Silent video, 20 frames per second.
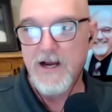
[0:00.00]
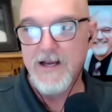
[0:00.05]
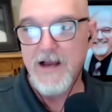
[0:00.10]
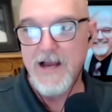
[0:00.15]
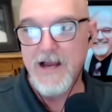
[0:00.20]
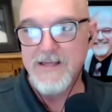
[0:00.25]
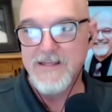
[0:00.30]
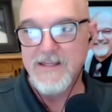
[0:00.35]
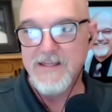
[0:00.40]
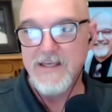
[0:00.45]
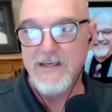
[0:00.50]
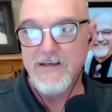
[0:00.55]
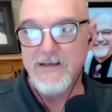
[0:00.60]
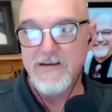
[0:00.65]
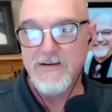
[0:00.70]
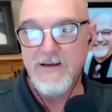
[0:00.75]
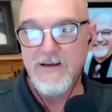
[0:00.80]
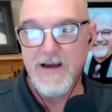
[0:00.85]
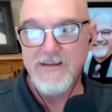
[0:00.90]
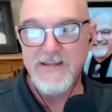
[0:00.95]
I
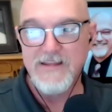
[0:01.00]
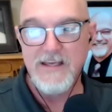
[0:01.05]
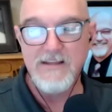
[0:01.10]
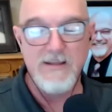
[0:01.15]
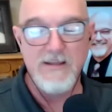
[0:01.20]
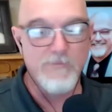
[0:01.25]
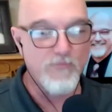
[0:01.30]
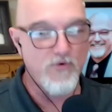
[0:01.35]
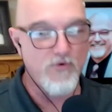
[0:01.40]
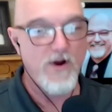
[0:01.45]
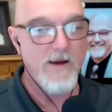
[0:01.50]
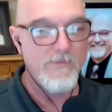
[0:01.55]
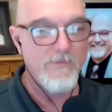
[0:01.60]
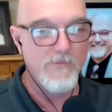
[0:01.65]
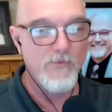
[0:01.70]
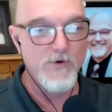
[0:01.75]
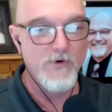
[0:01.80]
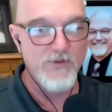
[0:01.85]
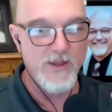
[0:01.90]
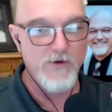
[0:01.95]
think the
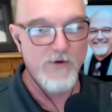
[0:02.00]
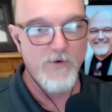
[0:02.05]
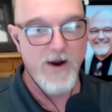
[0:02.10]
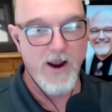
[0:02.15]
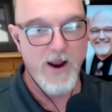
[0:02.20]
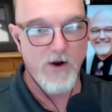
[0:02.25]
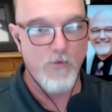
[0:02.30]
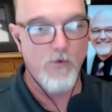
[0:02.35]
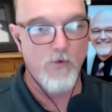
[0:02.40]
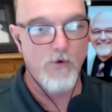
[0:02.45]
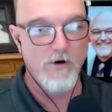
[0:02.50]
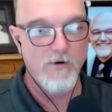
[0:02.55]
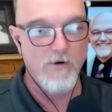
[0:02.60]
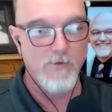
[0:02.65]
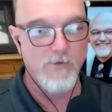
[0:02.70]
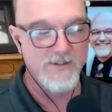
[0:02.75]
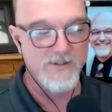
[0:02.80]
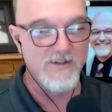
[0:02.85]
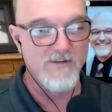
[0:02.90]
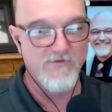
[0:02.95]
problem with the Iraq
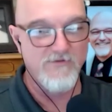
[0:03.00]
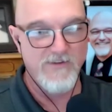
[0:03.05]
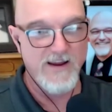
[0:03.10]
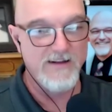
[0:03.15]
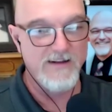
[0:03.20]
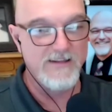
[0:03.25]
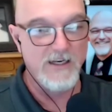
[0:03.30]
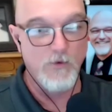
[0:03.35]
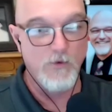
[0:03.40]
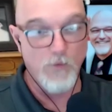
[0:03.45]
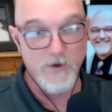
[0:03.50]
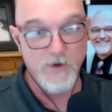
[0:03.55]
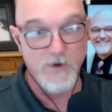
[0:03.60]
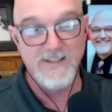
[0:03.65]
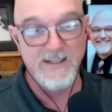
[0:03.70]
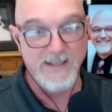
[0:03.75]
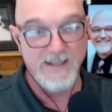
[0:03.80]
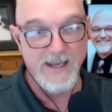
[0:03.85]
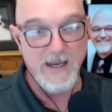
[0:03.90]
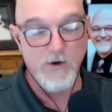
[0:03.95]
War wasn't the fact that it
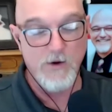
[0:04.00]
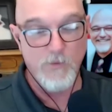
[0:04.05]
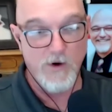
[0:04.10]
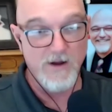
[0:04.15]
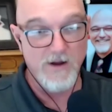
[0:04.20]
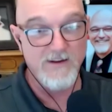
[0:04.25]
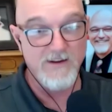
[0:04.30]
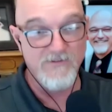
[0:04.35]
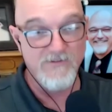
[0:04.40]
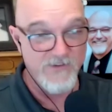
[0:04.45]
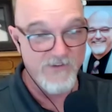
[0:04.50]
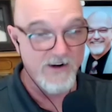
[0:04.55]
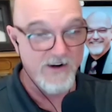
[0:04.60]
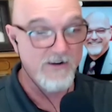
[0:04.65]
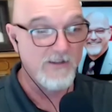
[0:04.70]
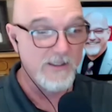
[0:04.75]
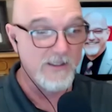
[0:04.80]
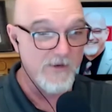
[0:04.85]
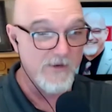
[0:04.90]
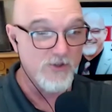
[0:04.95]
wasn't a cakewalk. It
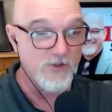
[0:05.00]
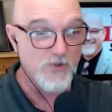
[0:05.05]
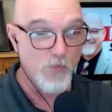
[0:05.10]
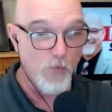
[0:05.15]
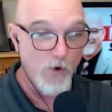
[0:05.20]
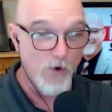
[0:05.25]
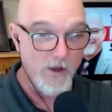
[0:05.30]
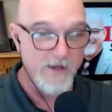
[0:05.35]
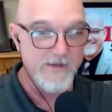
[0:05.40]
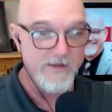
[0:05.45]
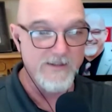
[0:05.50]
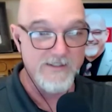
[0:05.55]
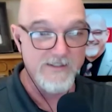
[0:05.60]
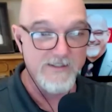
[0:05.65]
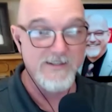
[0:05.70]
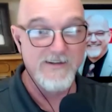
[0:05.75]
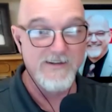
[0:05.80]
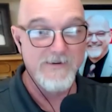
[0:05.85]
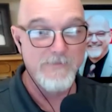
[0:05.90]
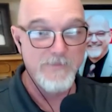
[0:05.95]
fairly much
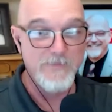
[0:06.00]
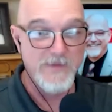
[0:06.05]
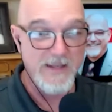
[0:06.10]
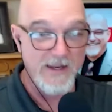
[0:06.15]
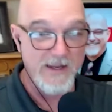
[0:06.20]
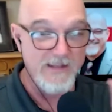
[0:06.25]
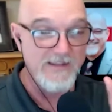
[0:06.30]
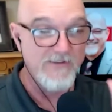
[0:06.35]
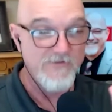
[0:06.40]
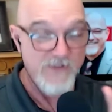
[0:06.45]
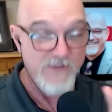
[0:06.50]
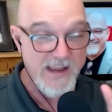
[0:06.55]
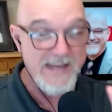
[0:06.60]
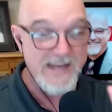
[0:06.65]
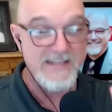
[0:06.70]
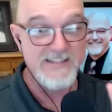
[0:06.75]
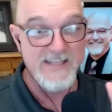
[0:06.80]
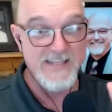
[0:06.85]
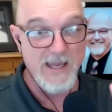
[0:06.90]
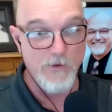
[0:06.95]
was in the
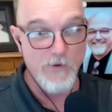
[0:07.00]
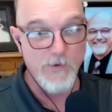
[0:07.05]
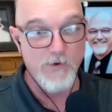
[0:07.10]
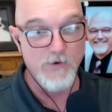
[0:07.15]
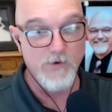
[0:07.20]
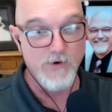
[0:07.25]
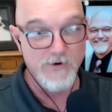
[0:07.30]
phase that